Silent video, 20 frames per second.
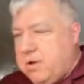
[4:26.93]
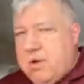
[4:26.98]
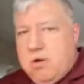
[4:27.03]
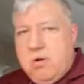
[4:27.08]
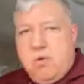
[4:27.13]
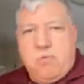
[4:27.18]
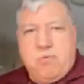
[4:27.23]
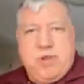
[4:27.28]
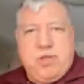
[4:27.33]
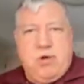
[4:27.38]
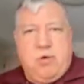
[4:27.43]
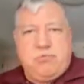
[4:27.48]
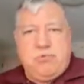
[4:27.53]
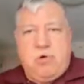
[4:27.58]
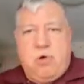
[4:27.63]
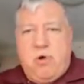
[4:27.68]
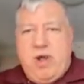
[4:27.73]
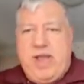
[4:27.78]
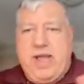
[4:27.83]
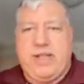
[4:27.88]
We don't
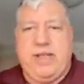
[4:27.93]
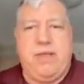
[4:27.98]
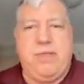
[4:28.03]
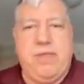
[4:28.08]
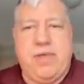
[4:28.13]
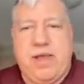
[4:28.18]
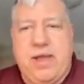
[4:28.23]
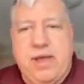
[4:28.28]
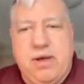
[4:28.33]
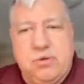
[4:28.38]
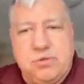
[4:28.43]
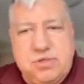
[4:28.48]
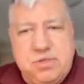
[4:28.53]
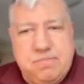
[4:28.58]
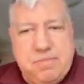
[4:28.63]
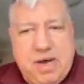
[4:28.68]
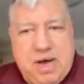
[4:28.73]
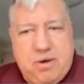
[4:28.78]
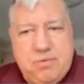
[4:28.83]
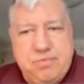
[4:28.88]
know anything else
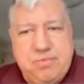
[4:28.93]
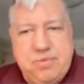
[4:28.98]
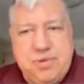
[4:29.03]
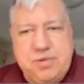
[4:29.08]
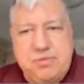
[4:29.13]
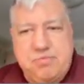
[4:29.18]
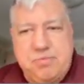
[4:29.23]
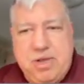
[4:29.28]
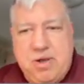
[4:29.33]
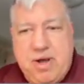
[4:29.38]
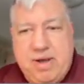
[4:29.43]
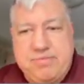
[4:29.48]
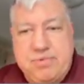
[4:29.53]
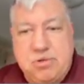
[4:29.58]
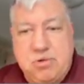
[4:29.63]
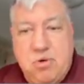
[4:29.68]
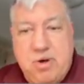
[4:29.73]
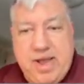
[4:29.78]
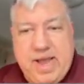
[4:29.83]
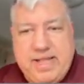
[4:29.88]
about this. We don't have
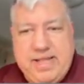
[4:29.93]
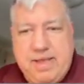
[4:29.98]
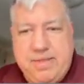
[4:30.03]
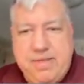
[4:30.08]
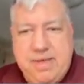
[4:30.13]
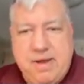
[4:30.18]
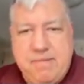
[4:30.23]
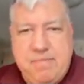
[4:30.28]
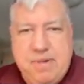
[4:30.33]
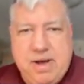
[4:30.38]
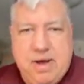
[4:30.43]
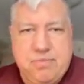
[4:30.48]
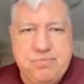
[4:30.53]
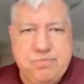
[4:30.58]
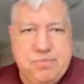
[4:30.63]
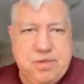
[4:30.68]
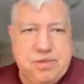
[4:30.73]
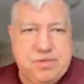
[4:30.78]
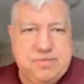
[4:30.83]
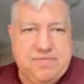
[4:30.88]
to know anything
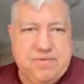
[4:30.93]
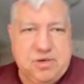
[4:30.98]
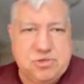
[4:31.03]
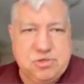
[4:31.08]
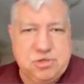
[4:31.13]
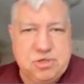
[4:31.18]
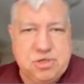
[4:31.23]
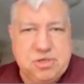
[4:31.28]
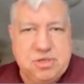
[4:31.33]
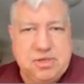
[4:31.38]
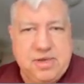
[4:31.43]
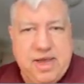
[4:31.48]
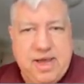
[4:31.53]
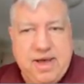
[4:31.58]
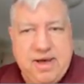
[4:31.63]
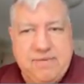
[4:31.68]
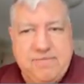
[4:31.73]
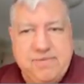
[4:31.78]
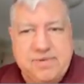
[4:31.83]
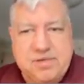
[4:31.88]
about this function
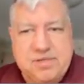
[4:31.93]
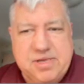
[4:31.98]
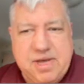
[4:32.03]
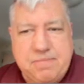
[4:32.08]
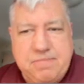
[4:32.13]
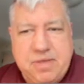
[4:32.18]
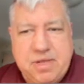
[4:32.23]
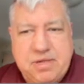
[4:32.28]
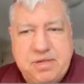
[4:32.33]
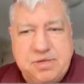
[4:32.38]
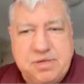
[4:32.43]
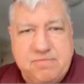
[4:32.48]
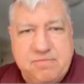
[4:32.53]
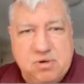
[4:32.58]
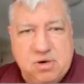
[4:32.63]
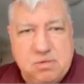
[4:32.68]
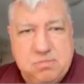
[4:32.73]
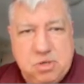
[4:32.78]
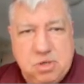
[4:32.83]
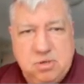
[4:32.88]
f except that it's
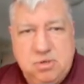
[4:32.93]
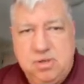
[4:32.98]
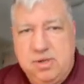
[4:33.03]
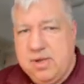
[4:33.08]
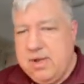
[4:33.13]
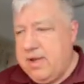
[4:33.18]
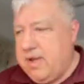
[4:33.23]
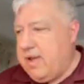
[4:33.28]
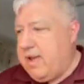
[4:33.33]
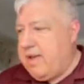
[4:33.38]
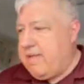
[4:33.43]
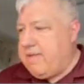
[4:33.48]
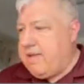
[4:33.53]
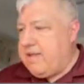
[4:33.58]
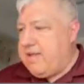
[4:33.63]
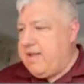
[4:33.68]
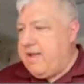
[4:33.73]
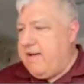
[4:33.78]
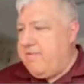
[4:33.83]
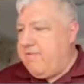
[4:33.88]
invertible and
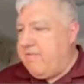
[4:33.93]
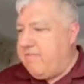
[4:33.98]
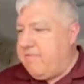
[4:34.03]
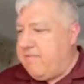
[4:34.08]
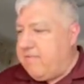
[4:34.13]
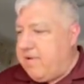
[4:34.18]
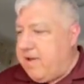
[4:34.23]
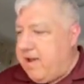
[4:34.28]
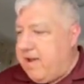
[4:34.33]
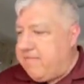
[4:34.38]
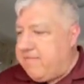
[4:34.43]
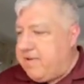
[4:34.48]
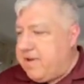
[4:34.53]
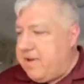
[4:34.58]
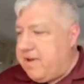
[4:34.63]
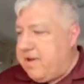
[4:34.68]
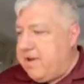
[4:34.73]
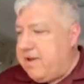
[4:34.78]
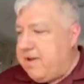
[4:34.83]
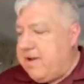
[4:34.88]
that f
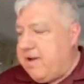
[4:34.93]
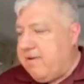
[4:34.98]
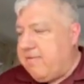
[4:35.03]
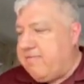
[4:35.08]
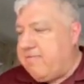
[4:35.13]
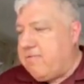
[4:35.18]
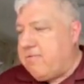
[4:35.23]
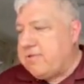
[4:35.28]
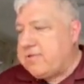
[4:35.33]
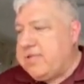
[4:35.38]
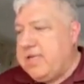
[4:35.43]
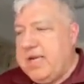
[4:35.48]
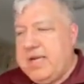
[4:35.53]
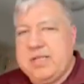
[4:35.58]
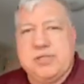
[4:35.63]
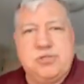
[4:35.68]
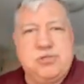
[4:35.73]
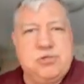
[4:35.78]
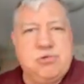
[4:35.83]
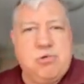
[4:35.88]
of
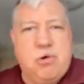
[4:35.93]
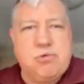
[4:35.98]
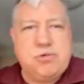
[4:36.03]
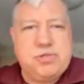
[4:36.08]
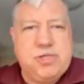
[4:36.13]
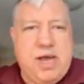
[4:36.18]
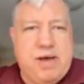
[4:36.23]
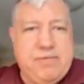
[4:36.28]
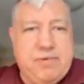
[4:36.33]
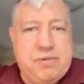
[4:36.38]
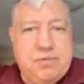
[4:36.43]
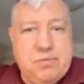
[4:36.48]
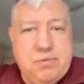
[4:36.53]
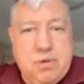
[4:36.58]
14 is 207.